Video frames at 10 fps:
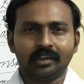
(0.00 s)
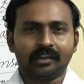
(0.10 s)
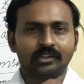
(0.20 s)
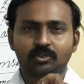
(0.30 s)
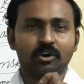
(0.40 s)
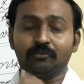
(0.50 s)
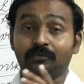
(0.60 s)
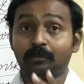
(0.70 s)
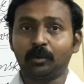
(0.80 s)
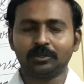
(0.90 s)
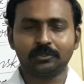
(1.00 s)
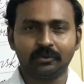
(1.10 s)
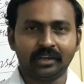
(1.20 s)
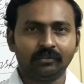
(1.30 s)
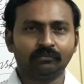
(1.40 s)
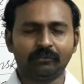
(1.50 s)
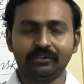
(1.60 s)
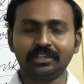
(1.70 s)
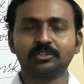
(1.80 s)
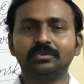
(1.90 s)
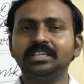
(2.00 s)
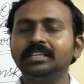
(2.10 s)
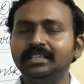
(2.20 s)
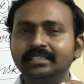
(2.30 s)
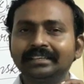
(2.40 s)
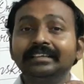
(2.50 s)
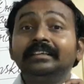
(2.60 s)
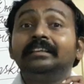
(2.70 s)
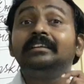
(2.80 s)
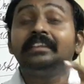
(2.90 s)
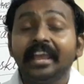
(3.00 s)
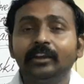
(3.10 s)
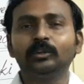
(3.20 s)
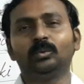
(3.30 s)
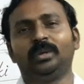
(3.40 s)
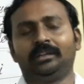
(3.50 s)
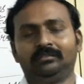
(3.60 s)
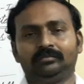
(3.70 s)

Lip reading: it's not for positive way. The first way is negative way.